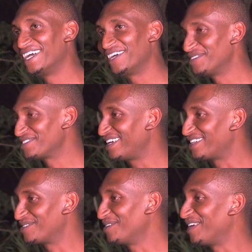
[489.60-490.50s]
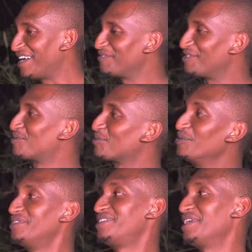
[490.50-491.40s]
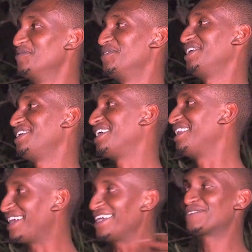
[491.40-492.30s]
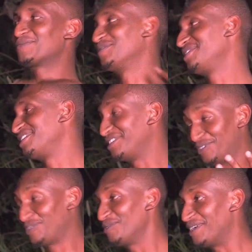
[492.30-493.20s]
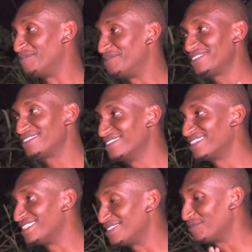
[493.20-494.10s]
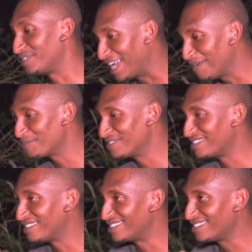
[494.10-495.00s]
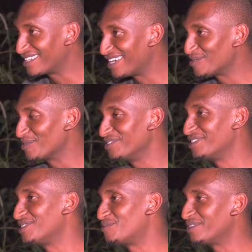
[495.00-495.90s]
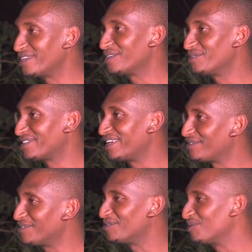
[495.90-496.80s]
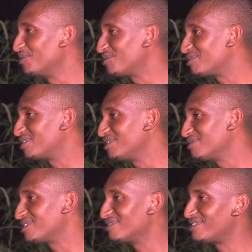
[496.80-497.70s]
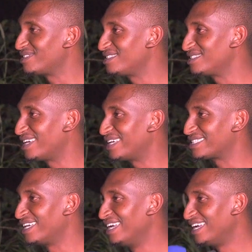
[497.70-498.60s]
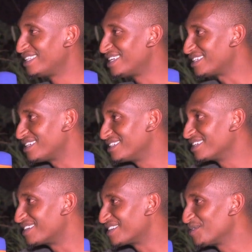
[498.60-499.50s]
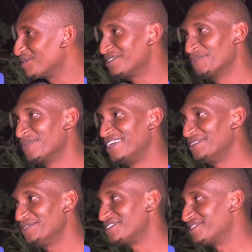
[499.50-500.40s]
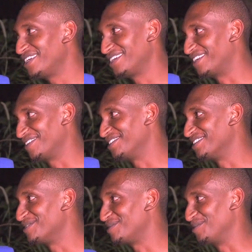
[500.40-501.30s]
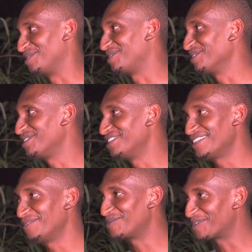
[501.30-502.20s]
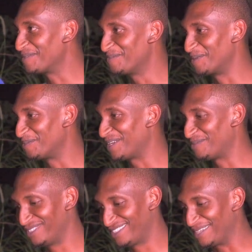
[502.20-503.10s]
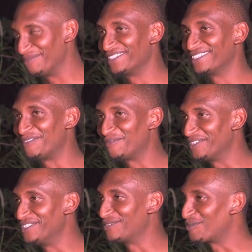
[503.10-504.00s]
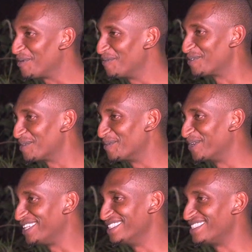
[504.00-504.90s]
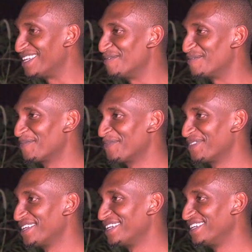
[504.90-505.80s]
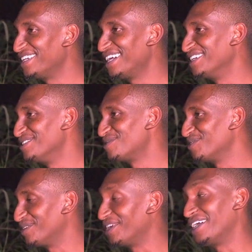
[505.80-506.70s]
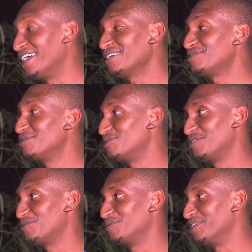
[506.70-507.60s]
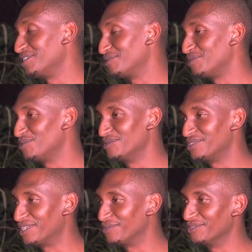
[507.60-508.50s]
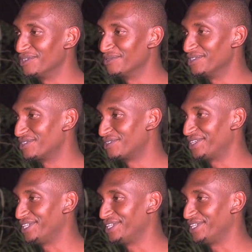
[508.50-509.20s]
I was like, you know, I have a suit somewhere. I'll ask for it. It'll show up just in case if it happens that these guys want this. But then I was like, you know, you go to the news and you see these guys and they're running around. No one's running around in a suit. You know, you just have to come prepared with something that feels comfortable and stuff. Yes. Yeah, and so I actually saw a few guys with suits and it was crazy.